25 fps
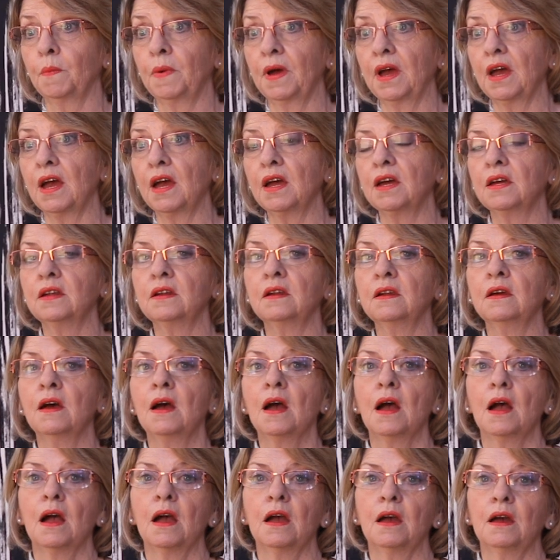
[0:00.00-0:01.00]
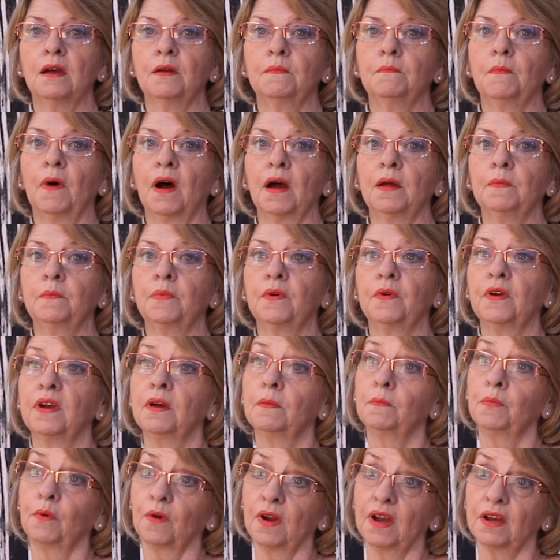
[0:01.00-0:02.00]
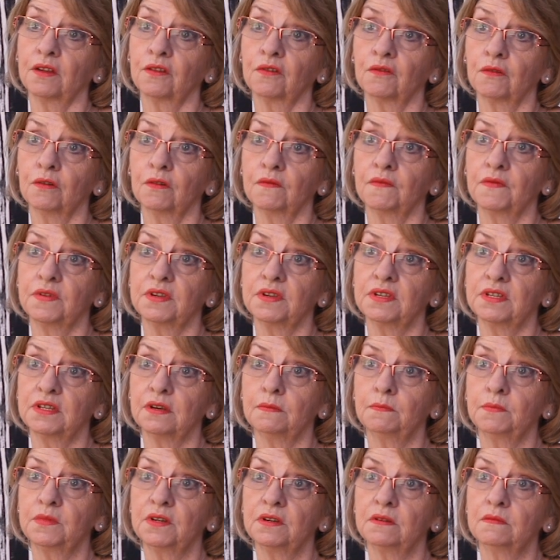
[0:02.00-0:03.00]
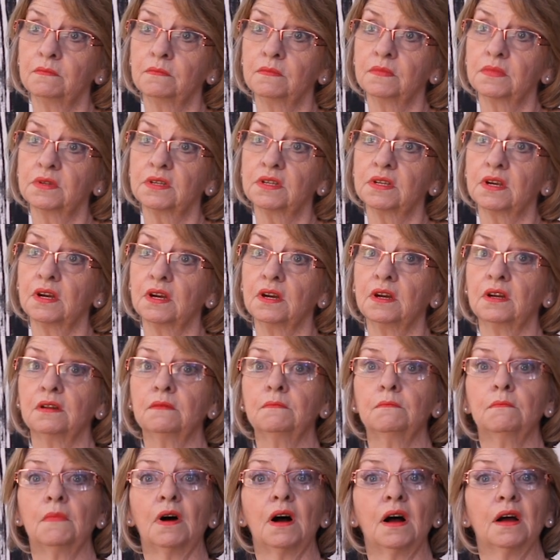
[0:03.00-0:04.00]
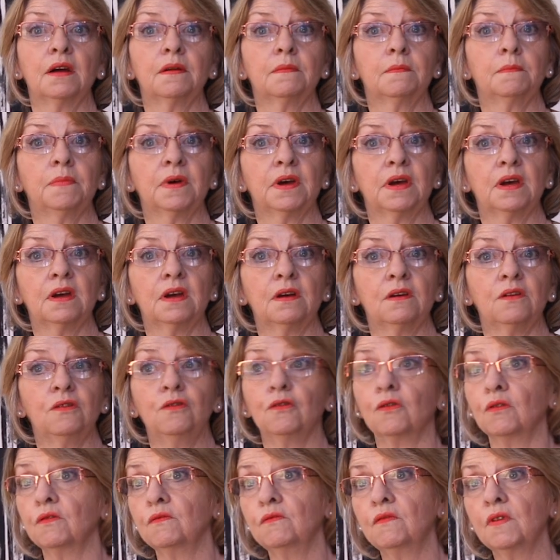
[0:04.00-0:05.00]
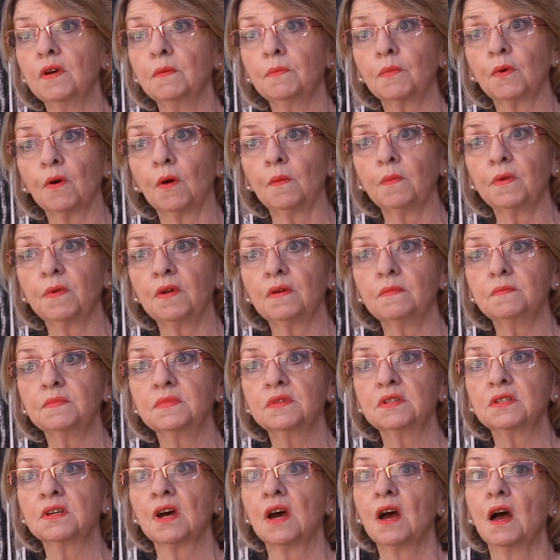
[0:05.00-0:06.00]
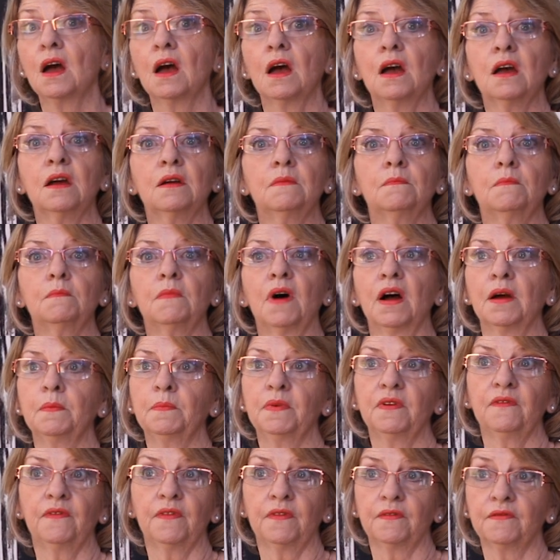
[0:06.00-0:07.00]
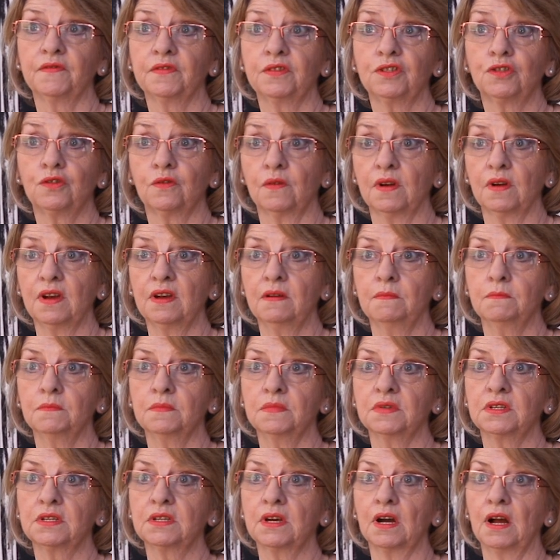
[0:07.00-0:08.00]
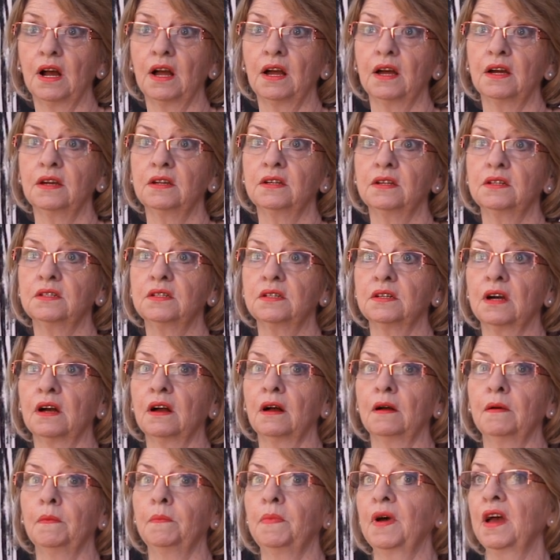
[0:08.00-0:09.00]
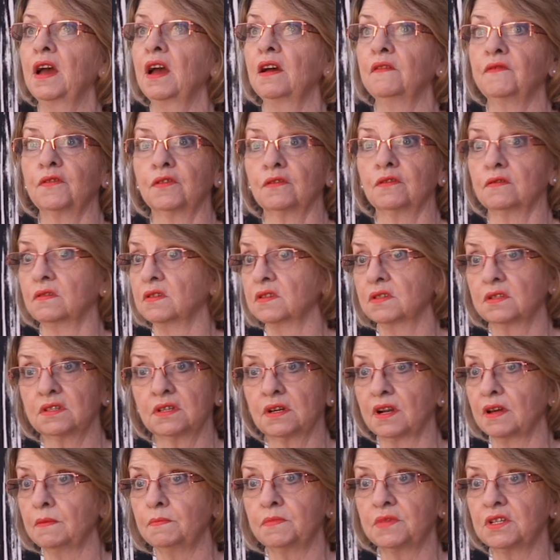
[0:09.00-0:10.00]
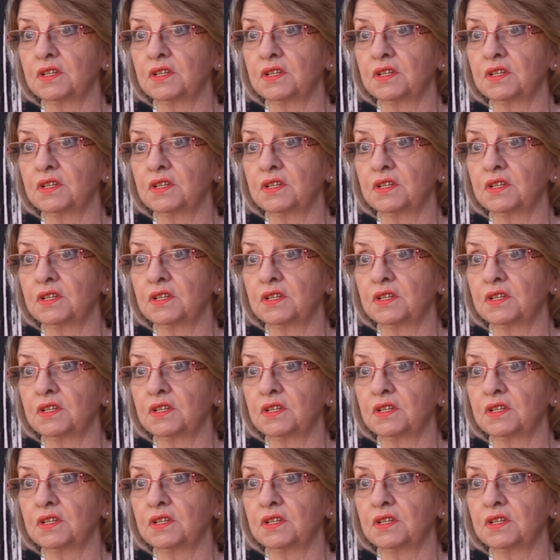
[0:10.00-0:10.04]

pain, it might be a breakthrough of the symptoms, it might be urinary problems, it might be vivid dreams and uh, behavioural sleep